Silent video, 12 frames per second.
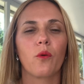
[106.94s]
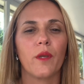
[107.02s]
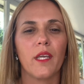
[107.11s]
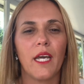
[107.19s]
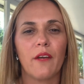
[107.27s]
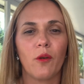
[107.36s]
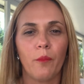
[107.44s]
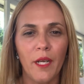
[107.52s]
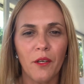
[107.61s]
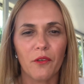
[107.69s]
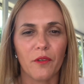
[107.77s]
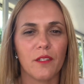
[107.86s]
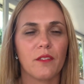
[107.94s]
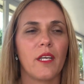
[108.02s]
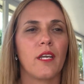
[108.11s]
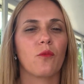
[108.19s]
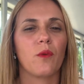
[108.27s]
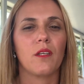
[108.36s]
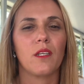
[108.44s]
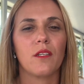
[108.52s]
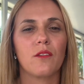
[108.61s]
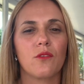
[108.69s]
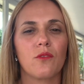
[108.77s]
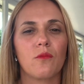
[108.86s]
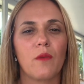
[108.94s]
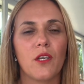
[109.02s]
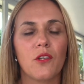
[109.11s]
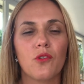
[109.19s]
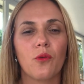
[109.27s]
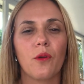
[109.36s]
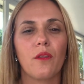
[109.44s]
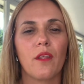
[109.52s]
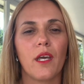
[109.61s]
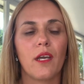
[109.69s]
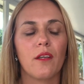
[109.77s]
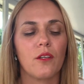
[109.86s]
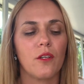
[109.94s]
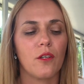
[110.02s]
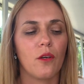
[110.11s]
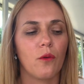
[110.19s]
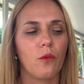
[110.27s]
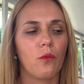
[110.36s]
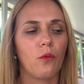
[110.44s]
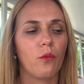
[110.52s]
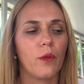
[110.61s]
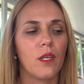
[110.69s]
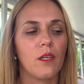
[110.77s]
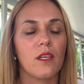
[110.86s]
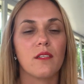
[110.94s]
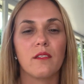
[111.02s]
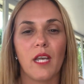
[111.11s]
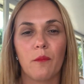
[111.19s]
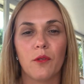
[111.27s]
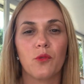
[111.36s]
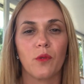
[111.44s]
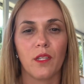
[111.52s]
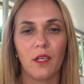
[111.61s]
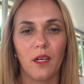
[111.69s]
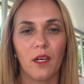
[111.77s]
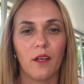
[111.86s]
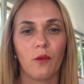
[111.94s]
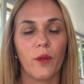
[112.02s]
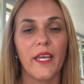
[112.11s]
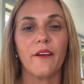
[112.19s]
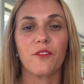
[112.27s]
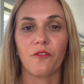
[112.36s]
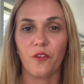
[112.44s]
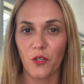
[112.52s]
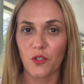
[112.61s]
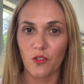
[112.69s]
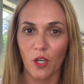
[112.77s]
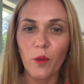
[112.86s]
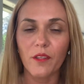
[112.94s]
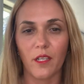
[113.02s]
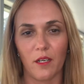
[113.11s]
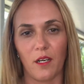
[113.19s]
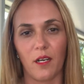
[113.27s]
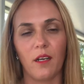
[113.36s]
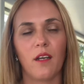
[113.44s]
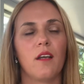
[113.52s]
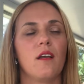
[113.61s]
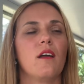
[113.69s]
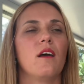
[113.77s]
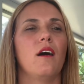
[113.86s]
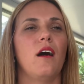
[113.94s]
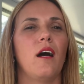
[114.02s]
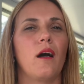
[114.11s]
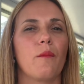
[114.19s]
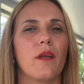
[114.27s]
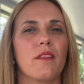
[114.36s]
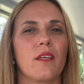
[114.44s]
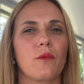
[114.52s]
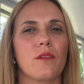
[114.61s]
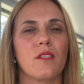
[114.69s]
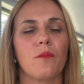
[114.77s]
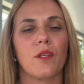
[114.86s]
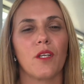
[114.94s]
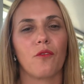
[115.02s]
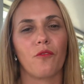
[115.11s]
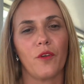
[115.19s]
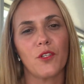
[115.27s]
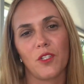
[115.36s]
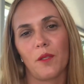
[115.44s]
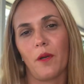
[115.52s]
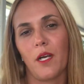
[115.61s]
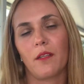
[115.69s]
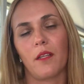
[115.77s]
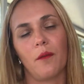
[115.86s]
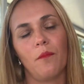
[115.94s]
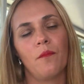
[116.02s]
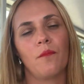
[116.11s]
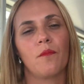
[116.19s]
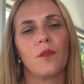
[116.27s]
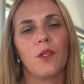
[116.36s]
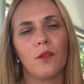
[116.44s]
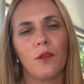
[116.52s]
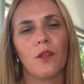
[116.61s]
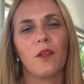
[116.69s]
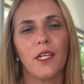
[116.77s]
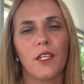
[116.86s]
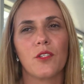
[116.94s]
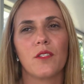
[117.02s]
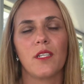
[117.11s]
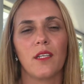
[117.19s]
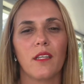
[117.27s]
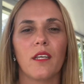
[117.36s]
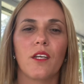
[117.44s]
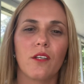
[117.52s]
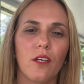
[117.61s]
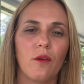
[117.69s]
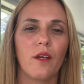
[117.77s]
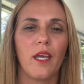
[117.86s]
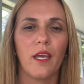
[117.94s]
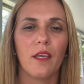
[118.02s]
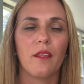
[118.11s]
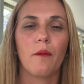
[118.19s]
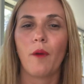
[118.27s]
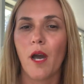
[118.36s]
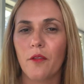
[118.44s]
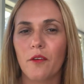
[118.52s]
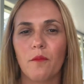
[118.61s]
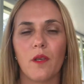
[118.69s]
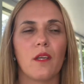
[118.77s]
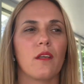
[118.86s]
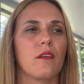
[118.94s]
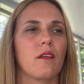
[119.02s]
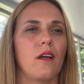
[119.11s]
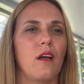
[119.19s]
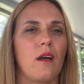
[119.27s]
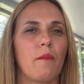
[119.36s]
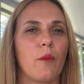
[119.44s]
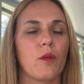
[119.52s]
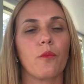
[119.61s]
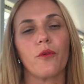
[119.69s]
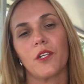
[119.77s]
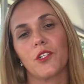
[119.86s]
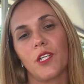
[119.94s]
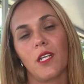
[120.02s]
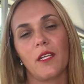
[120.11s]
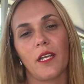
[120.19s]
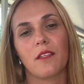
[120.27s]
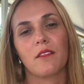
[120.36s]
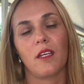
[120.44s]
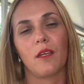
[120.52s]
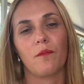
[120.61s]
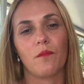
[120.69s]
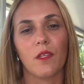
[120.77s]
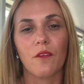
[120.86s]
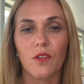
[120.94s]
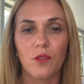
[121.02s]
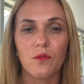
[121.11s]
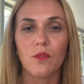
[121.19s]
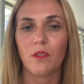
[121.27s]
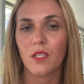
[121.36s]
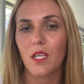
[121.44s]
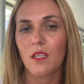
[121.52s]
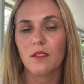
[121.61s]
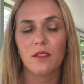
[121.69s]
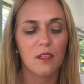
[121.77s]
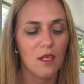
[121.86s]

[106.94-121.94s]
We have our boundaries, and we need to make sure that, we establish what they are. We have to first know what they are. And then when somebody infringes upon them, you kind of just say like, hey, that bothered me. I would appreciate it next time if you did this.